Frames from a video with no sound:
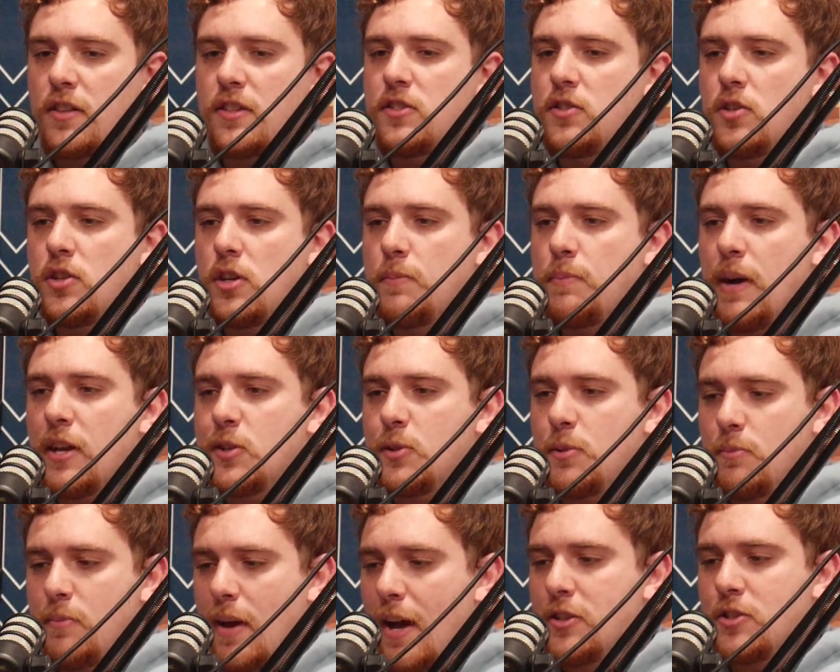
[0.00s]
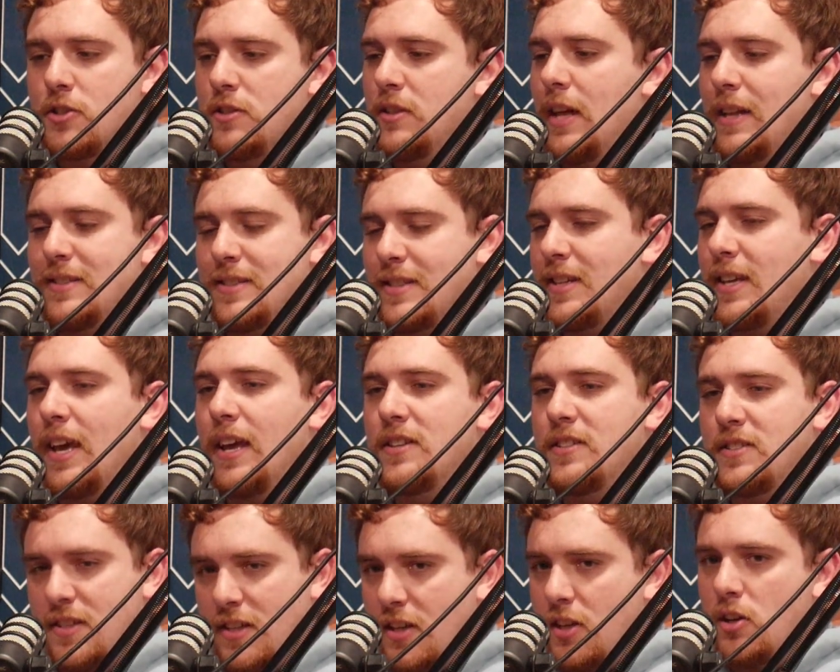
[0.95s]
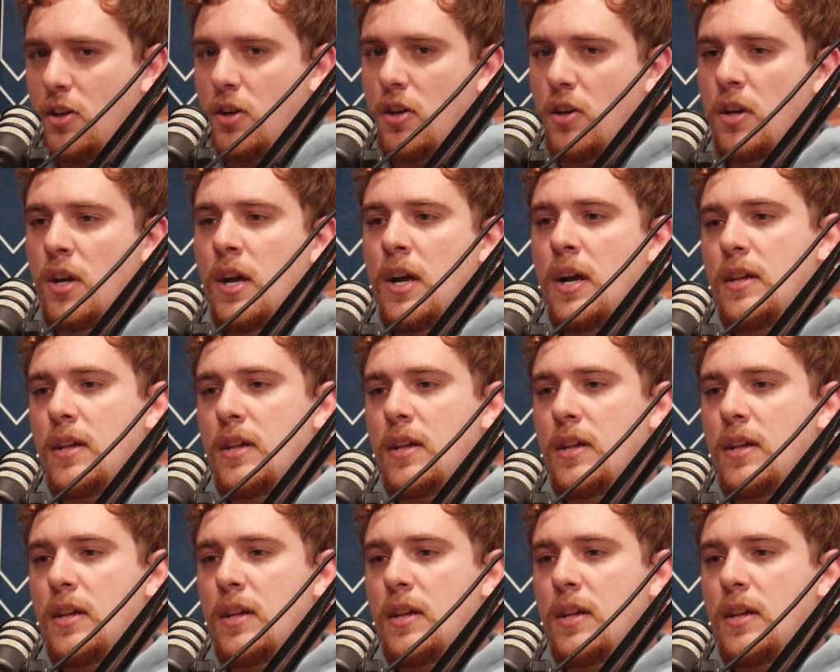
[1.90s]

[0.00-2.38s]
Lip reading: as you could possibly imagine. That's the case here.